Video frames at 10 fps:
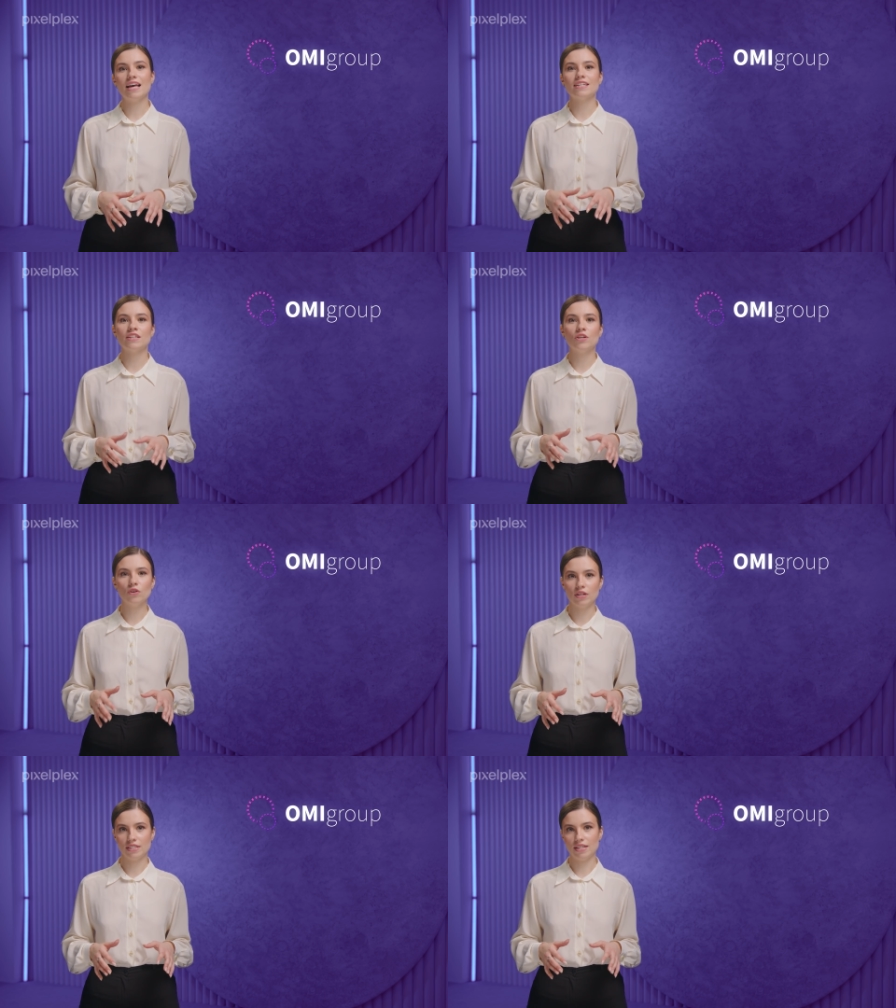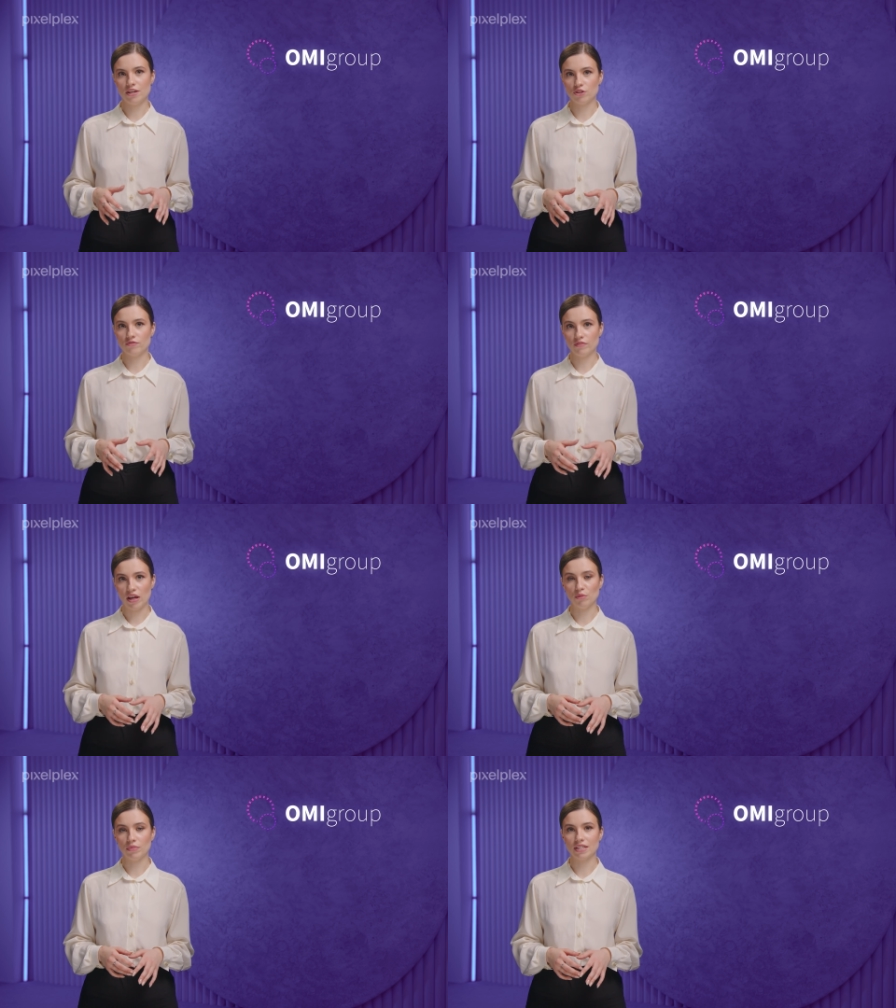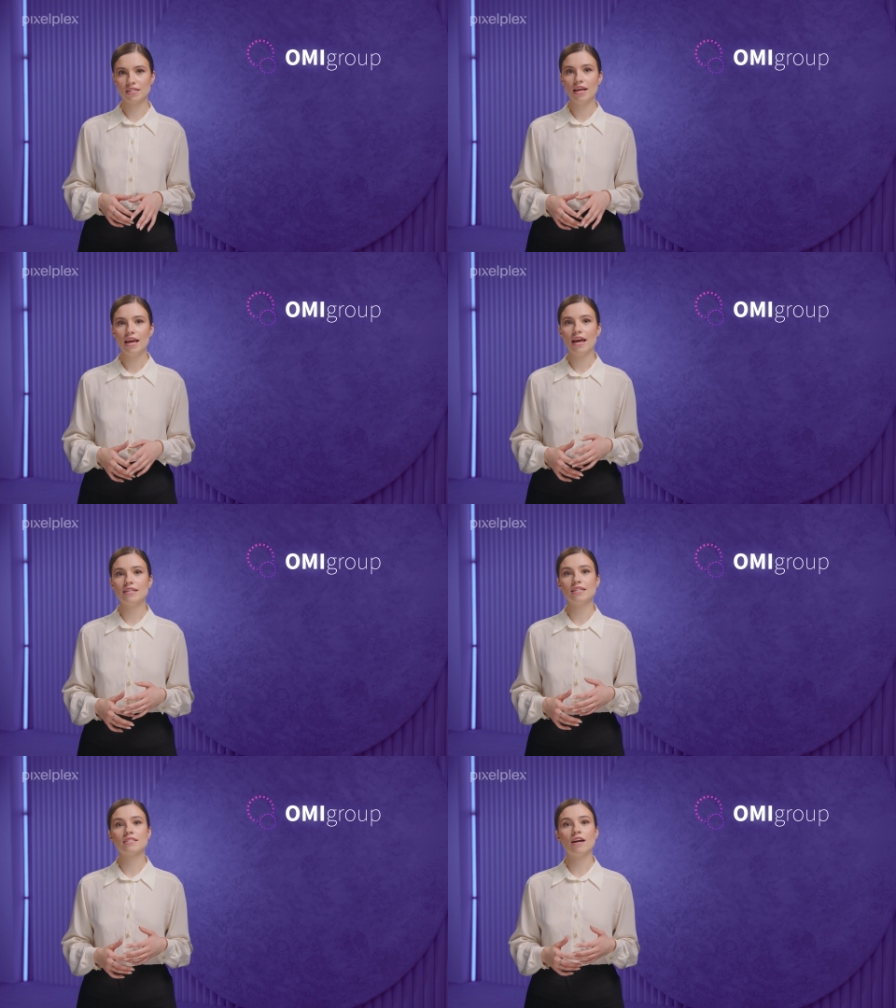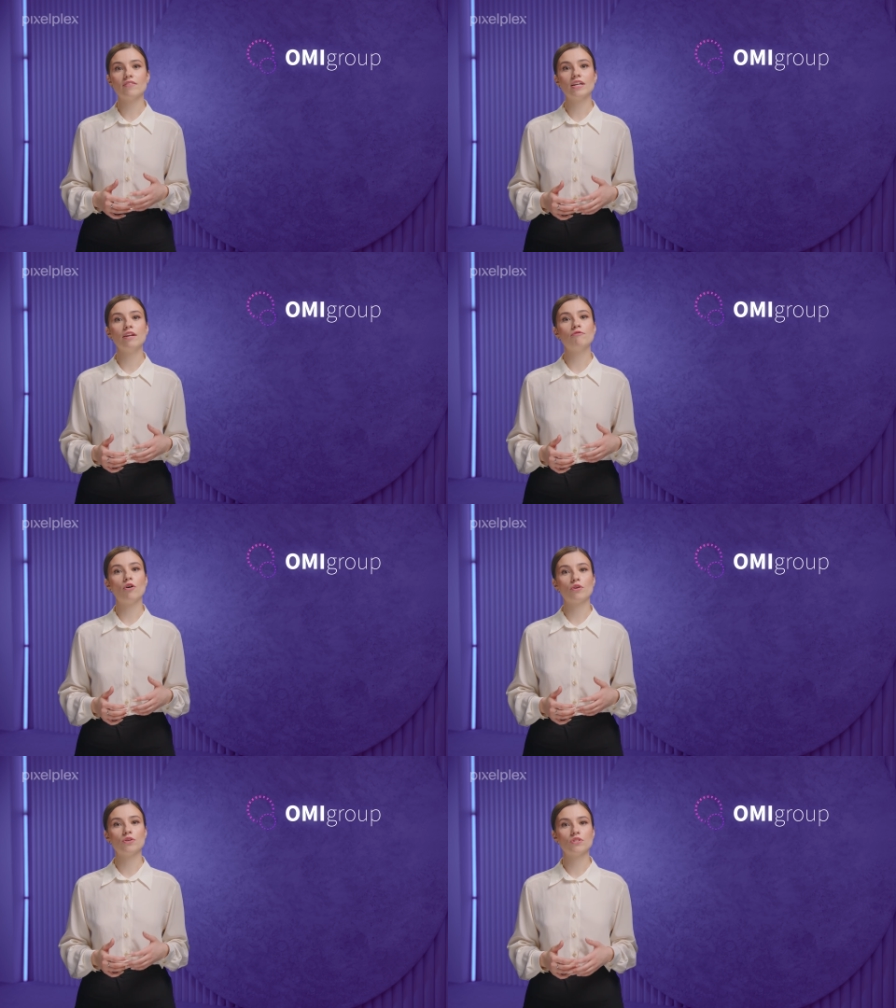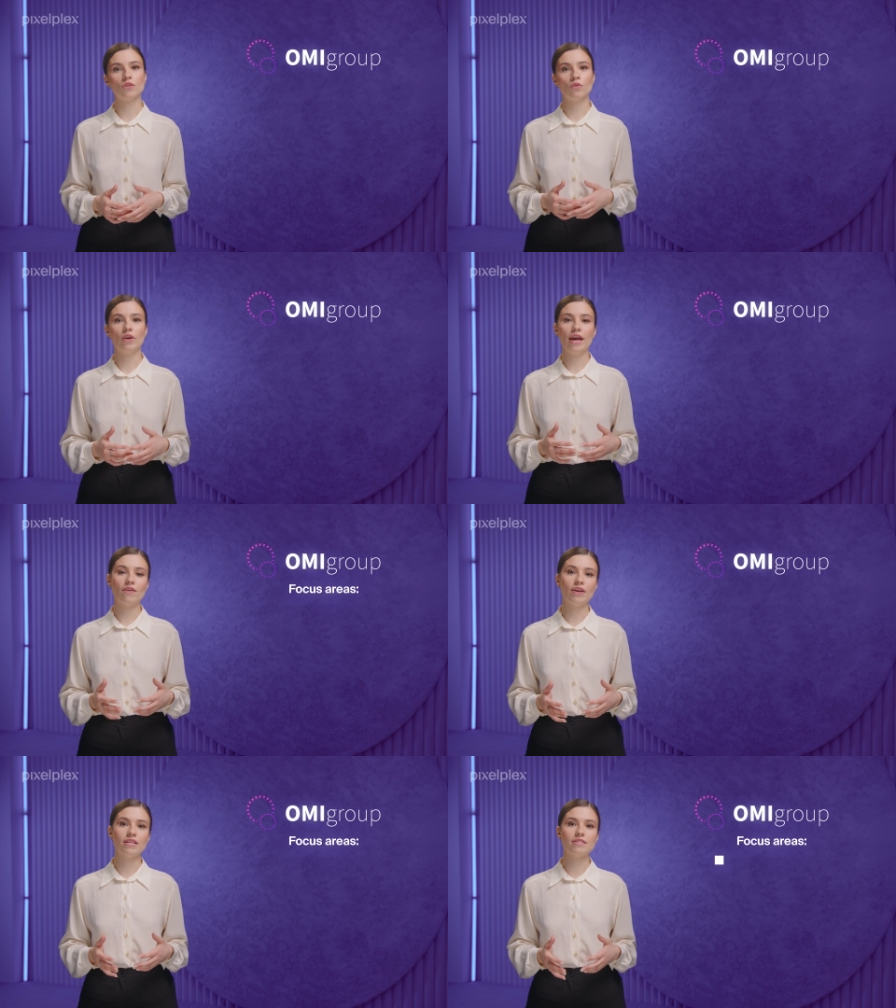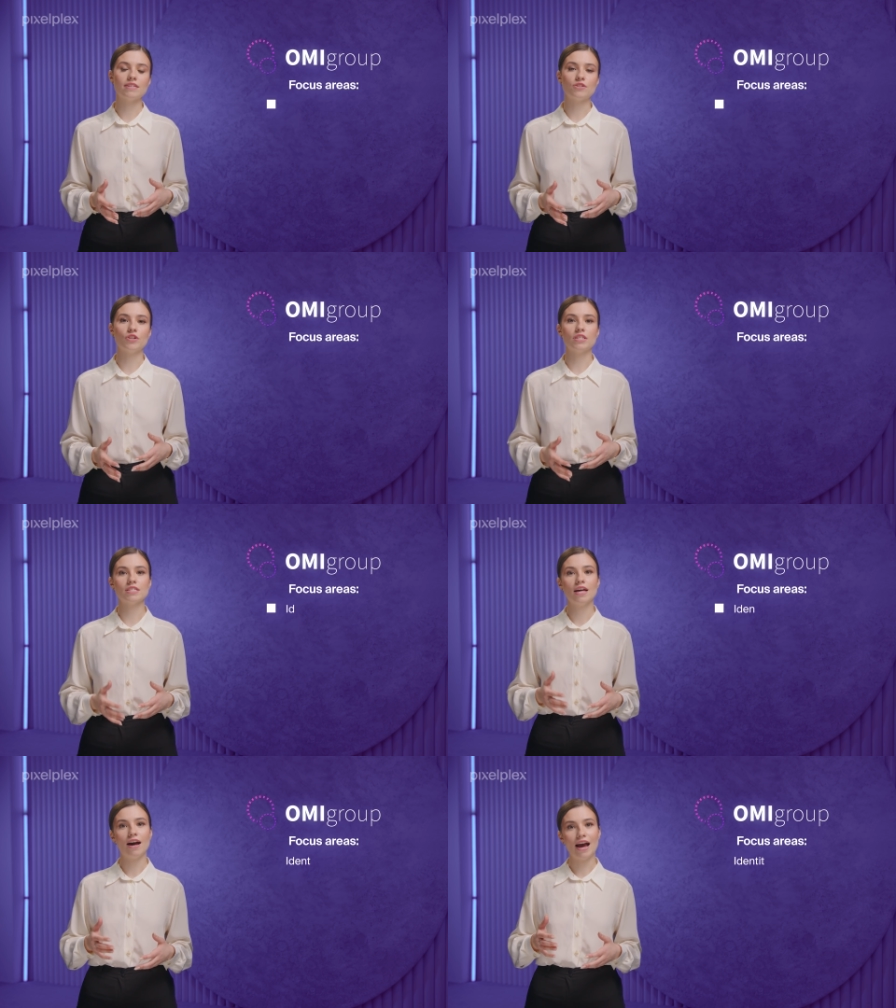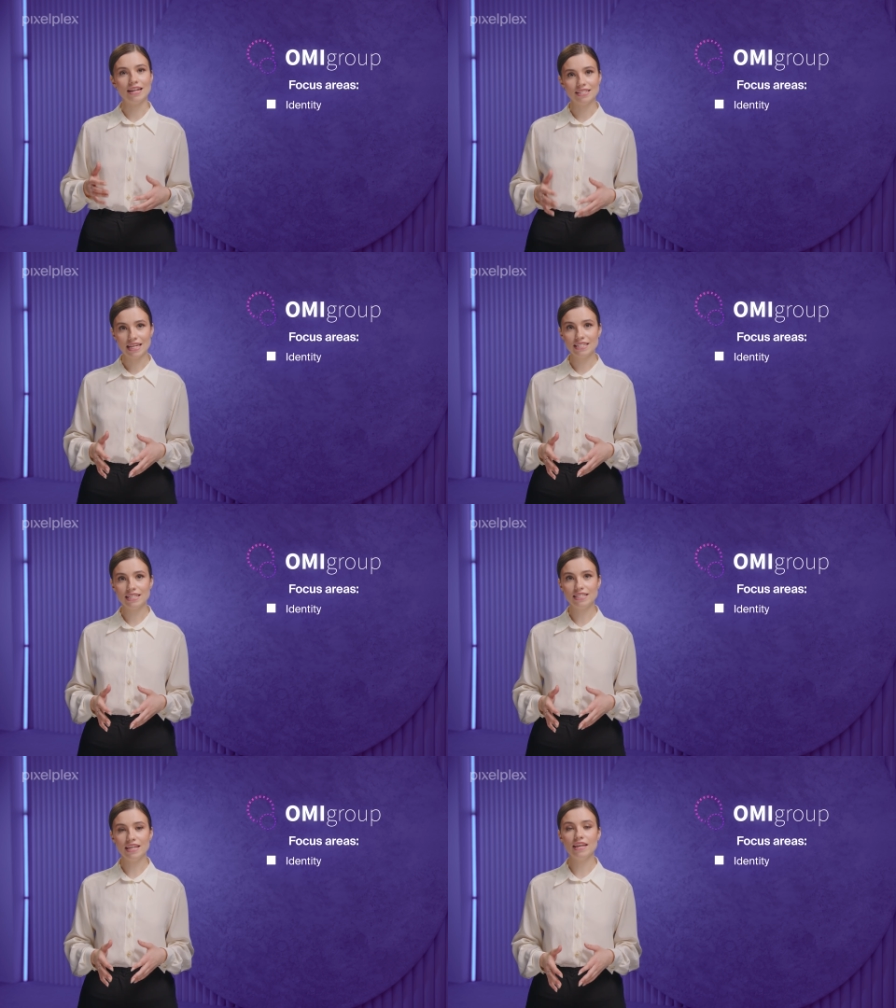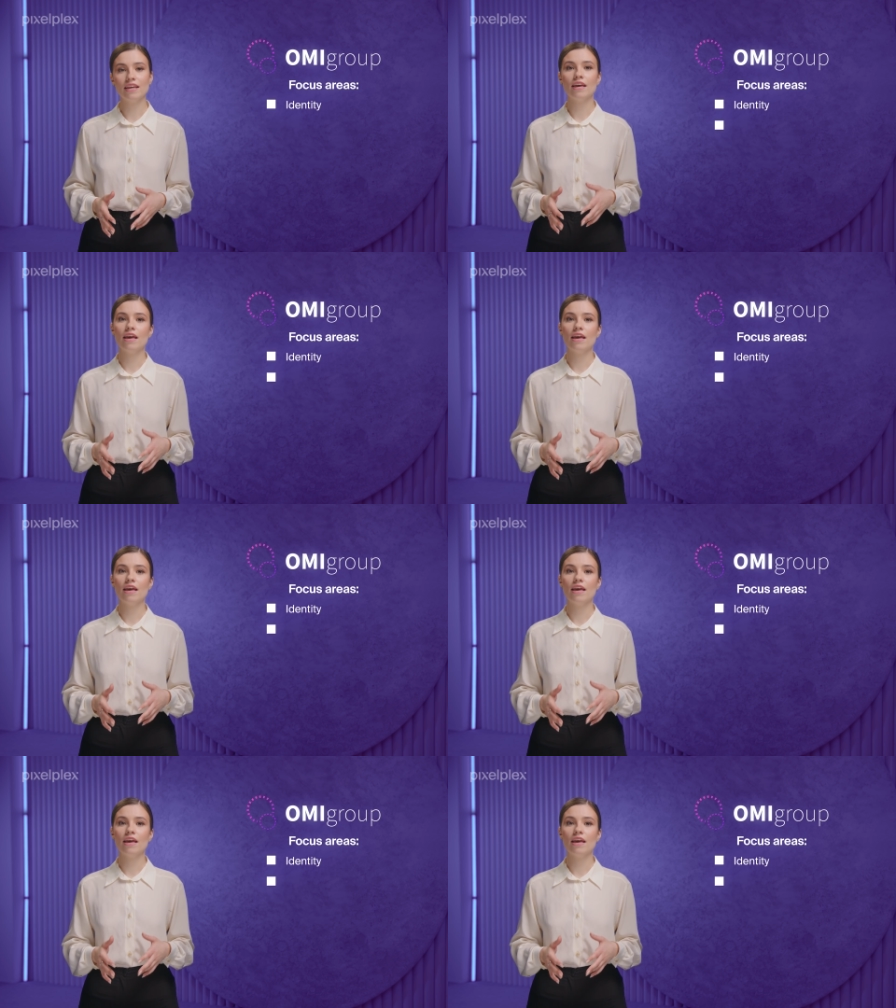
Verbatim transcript: is at an early stage of development and is currently focused on areas such as identity,